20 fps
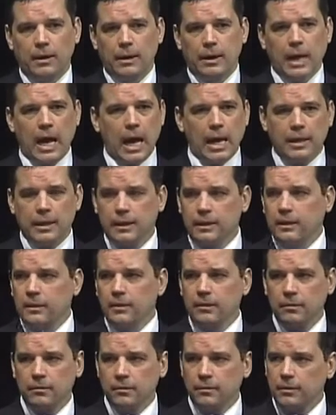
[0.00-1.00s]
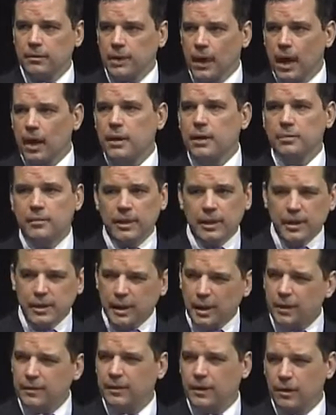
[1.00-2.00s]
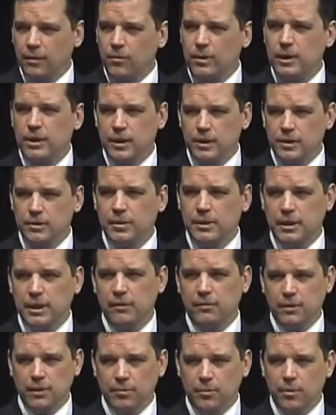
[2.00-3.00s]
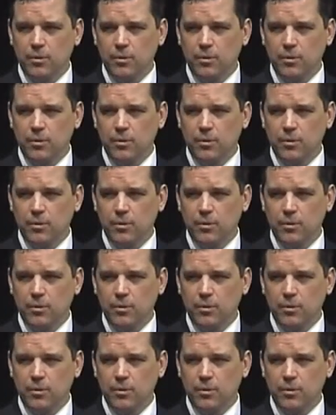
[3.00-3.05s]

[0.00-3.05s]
guiding documents that we can use and everything,